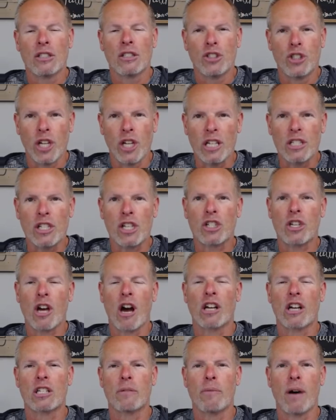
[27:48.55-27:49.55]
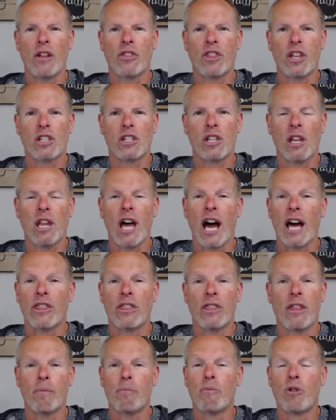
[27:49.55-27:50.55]
Jesus talks about this a lot.
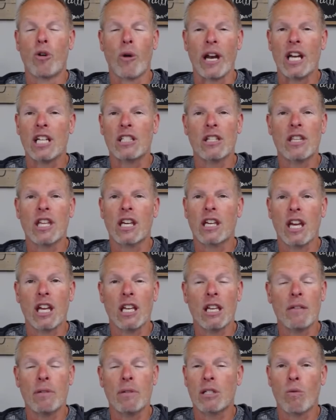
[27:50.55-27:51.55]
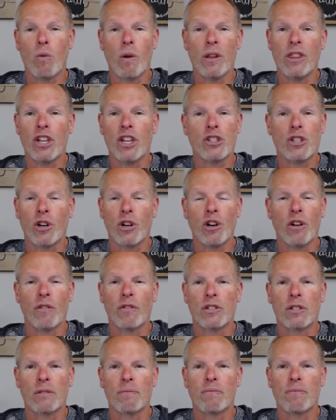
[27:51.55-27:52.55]
The greatest in the kingdom is the one that
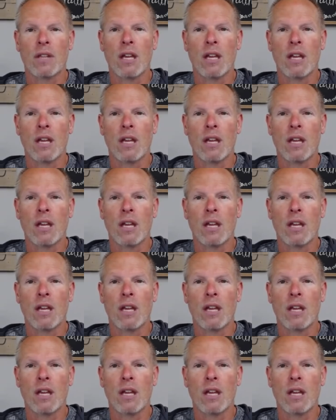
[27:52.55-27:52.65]
serves.